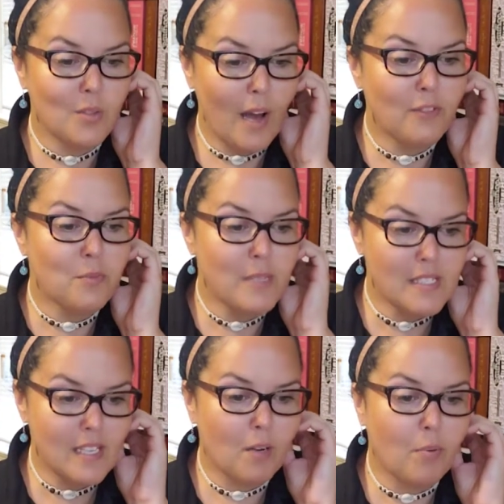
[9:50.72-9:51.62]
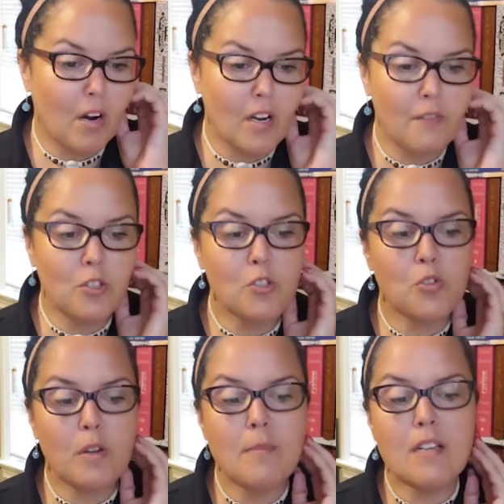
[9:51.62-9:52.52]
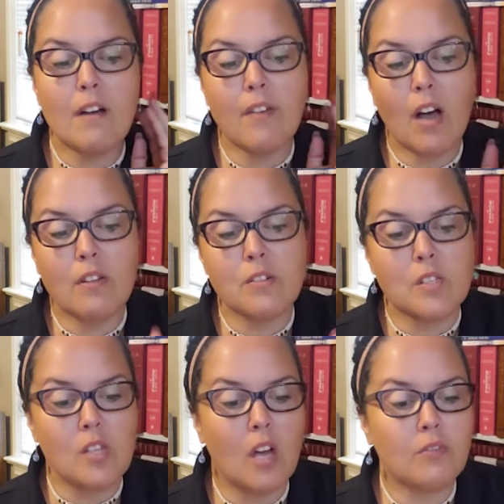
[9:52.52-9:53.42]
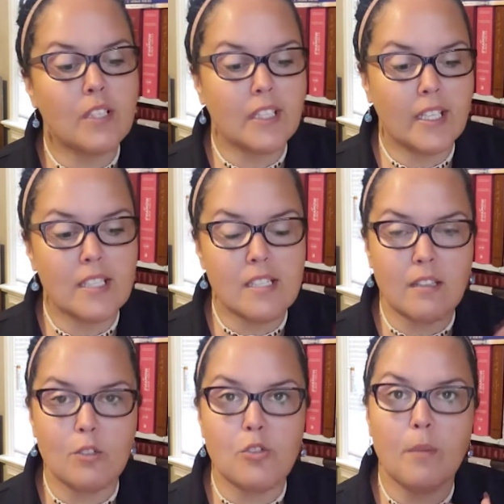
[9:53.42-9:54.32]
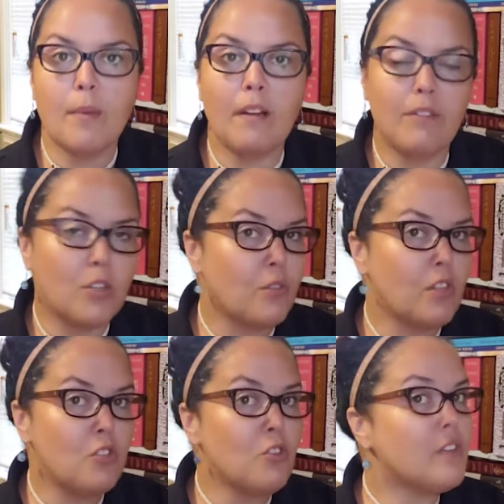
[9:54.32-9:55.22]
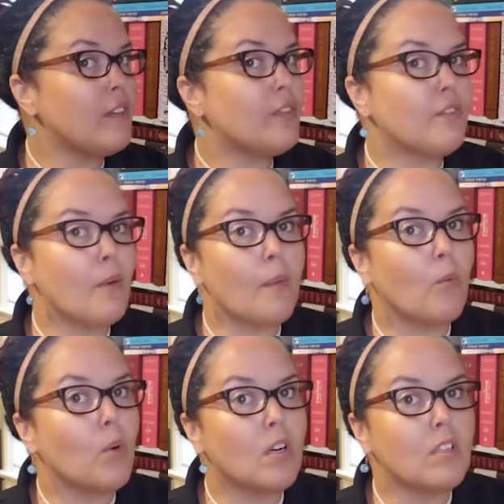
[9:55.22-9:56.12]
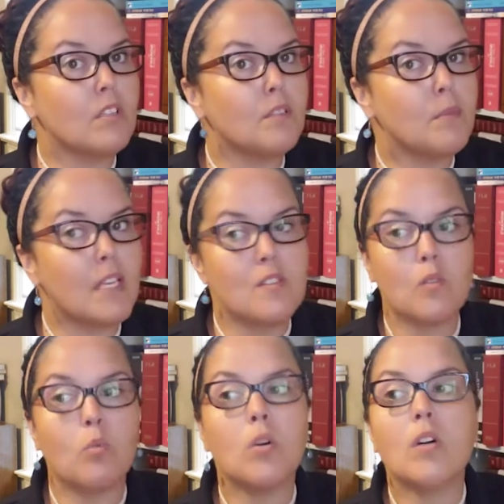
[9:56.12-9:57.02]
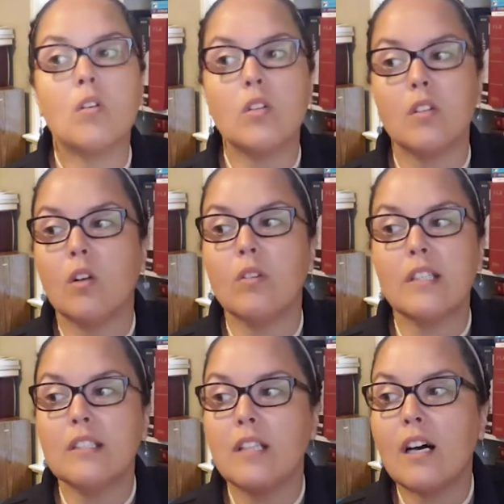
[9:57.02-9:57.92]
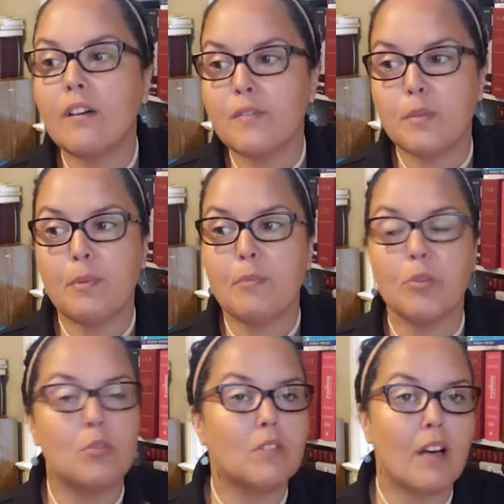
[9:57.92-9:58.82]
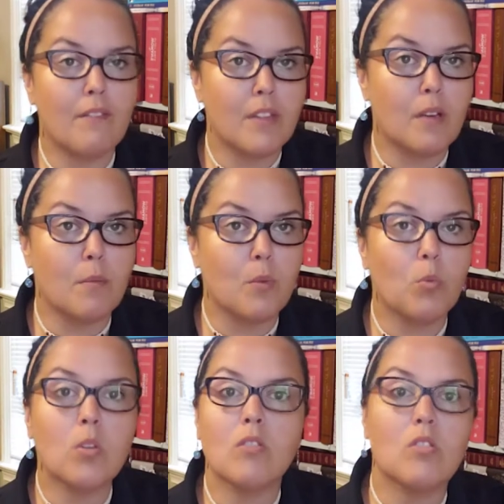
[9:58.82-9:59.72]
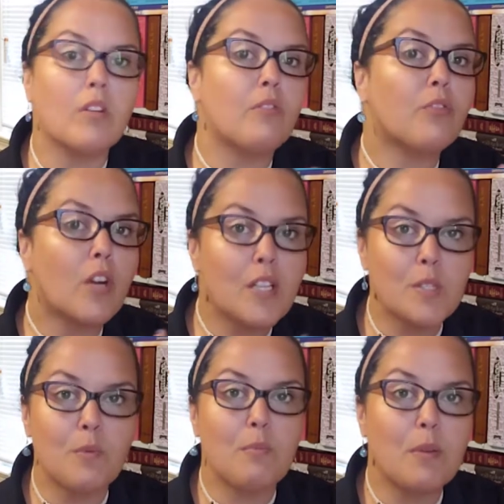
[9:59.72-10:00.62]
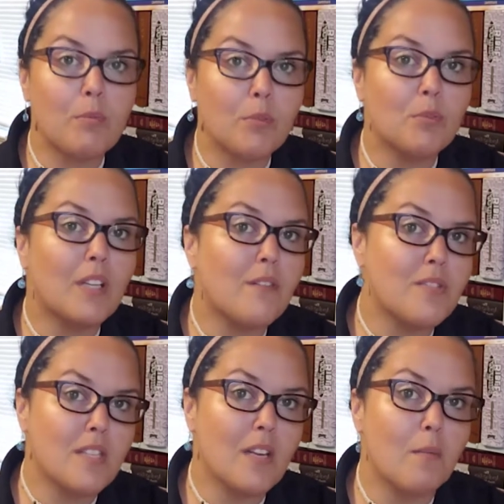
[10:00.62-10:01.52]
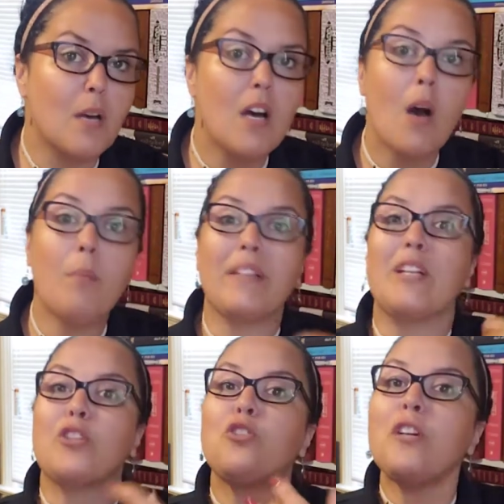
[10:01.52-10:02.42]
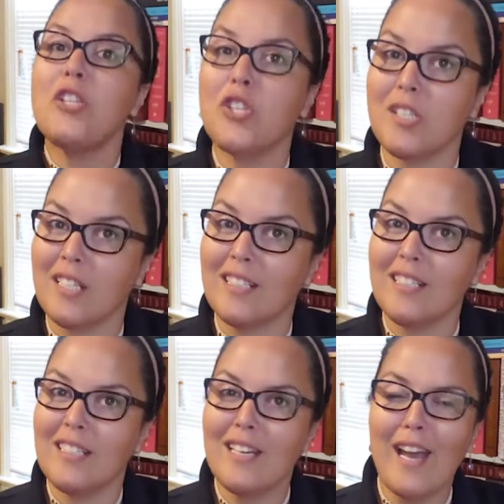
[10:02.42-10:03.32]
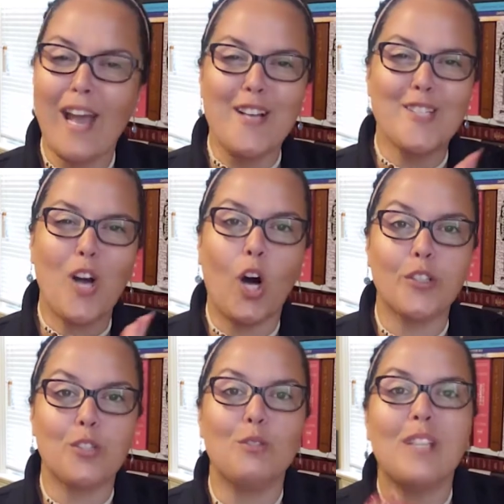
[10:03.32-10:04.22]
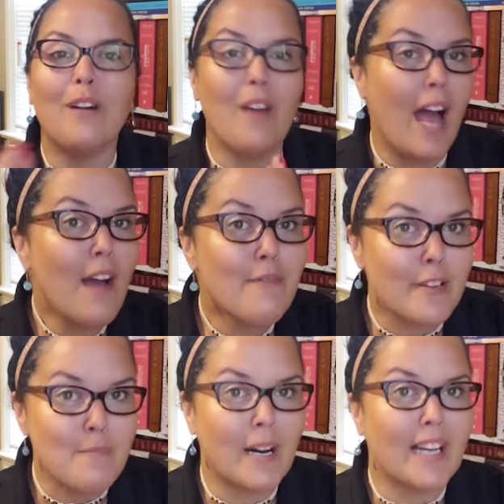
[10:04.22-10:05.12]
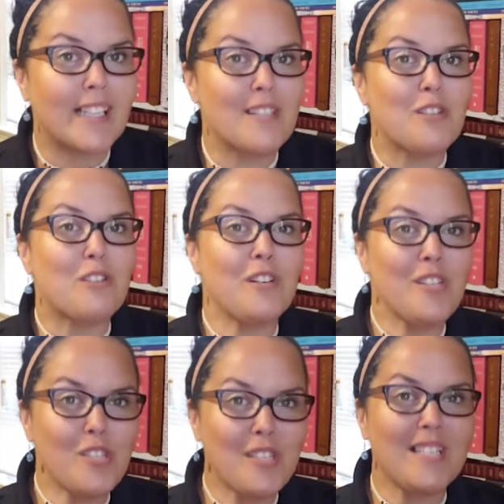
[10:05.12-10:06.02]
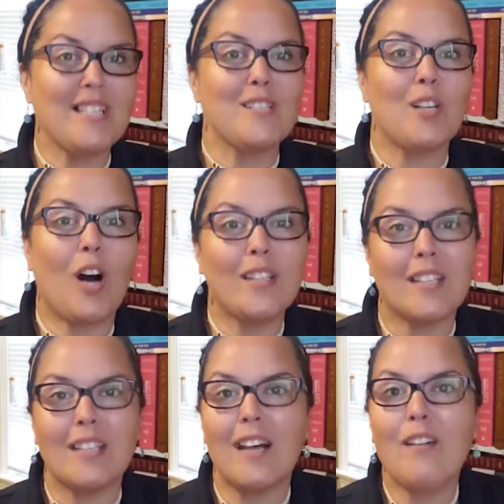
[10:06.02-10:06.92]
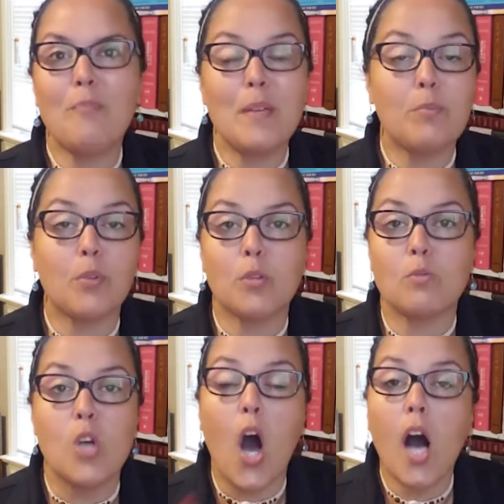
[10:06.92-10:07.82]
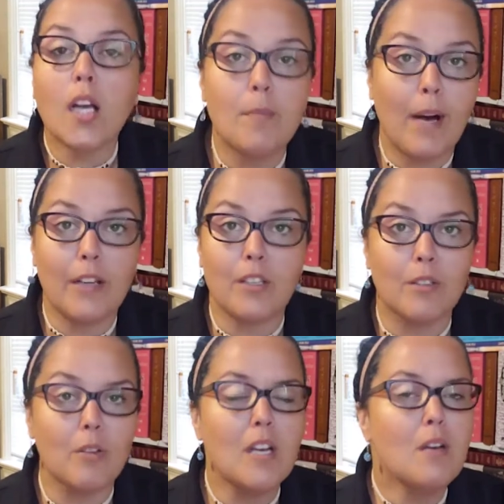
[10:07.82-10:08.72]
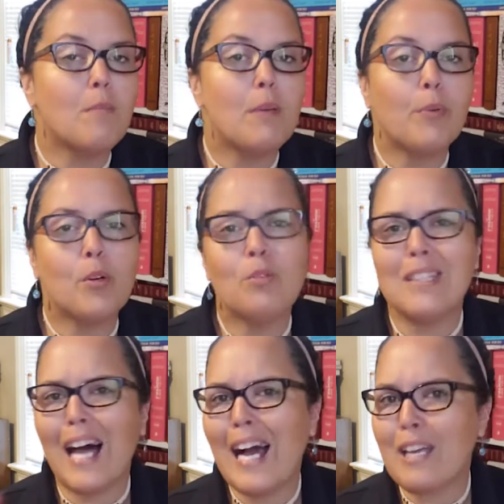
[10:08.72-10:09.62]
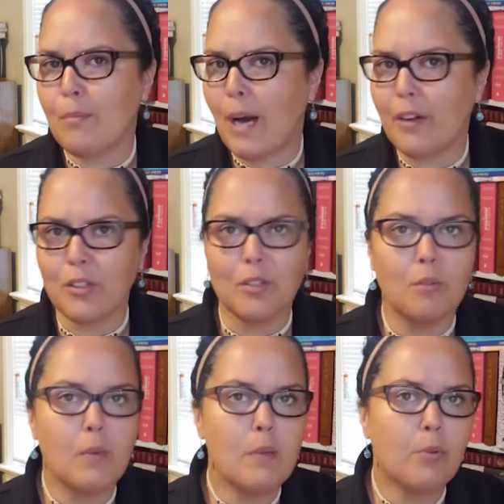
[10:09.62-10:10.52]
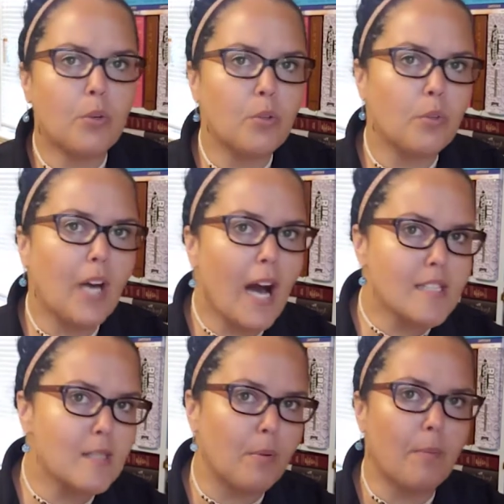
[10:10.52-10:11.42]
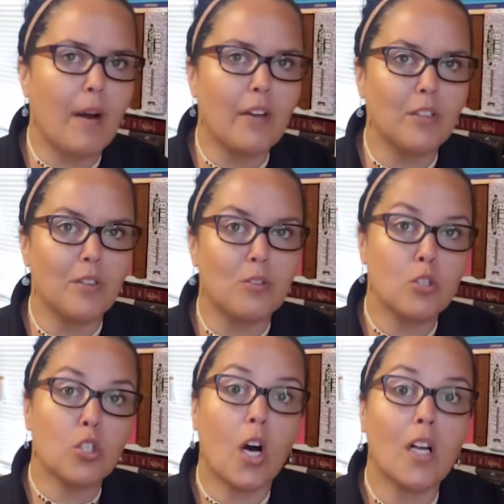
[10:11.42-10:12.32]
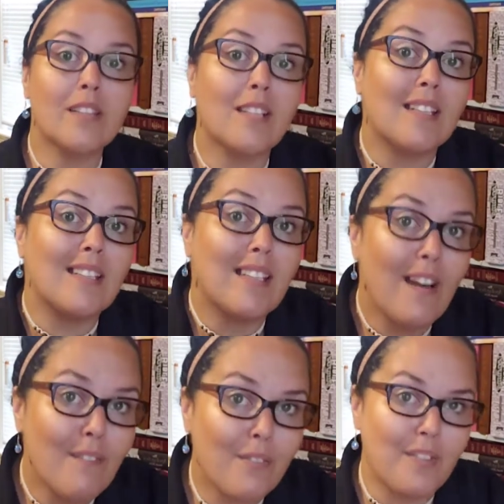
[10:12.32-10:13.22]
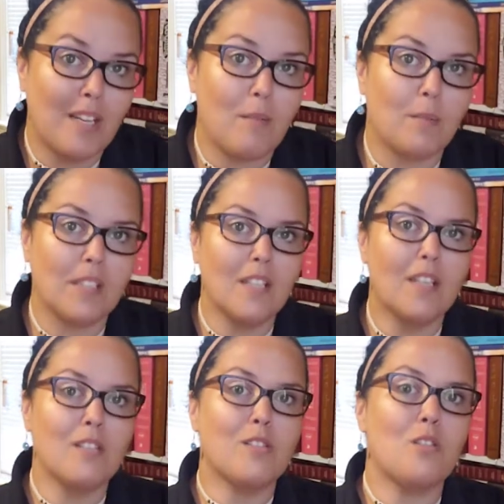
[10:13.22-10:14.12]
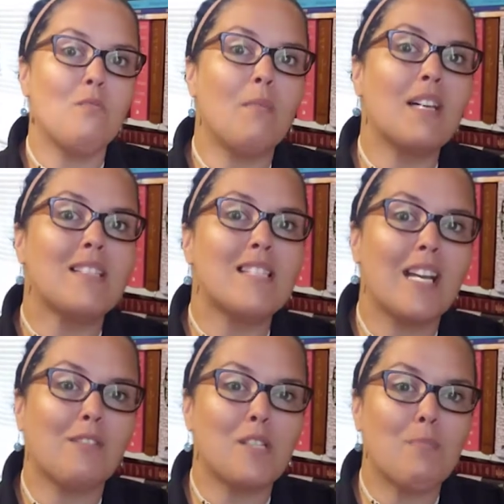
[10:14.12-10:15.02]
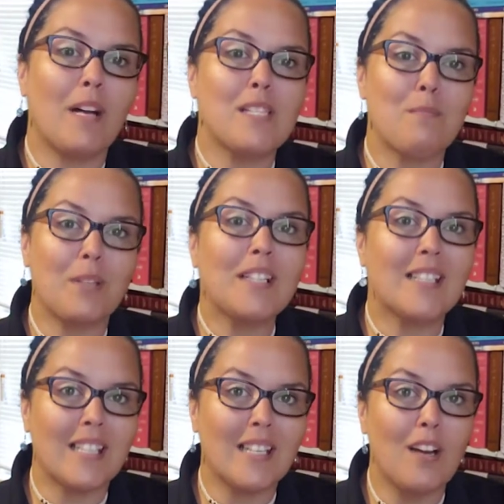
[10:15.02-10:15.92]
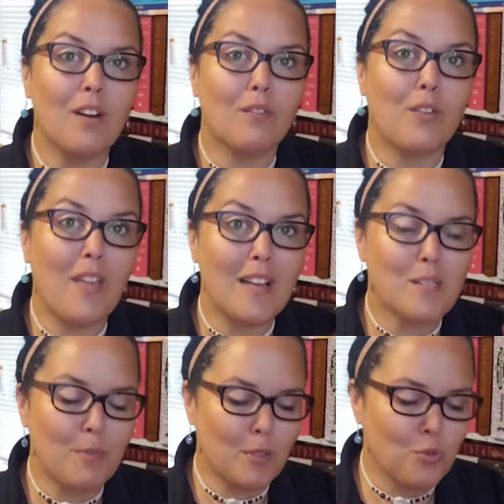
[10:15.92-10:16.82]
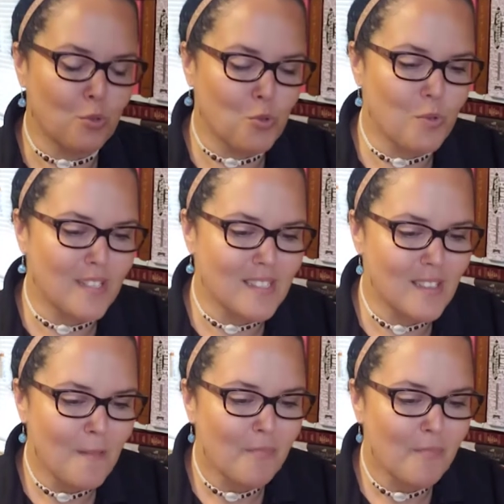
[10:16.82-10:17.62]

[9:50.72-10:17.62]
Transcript: You have to be set apart. If your treatment of others is unrelated to their treatment of you, then you're different from the world. Because the world only loves people who love them. The world is only friends with people who loves them. But the Christian is called to love everybody. The Christian is called to love people who talk about you, people who lie about you, people who gossip about you. You're called to love them. So you must take responsibility for that spiritual choice.